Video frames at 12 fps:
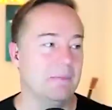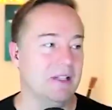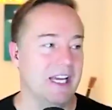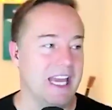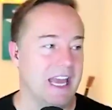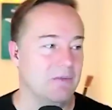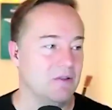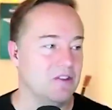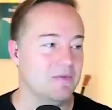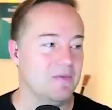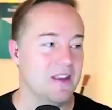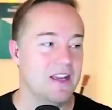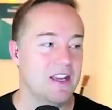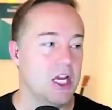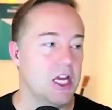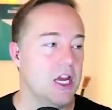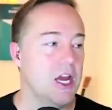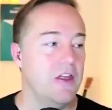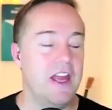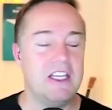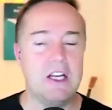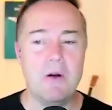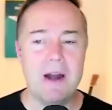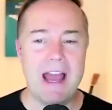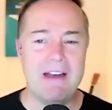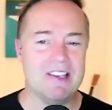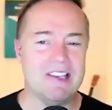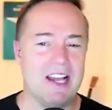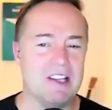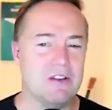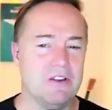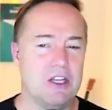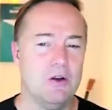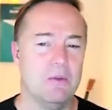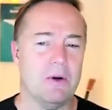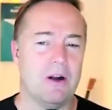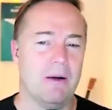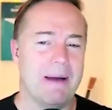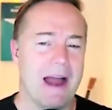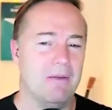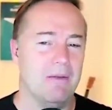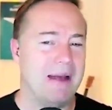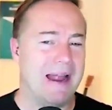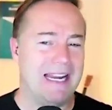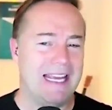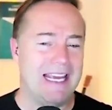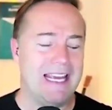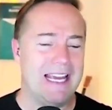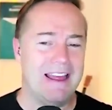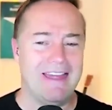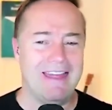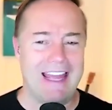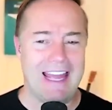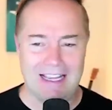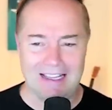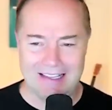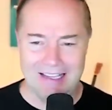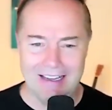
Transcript: play games. They don't have a sense of humor about many things.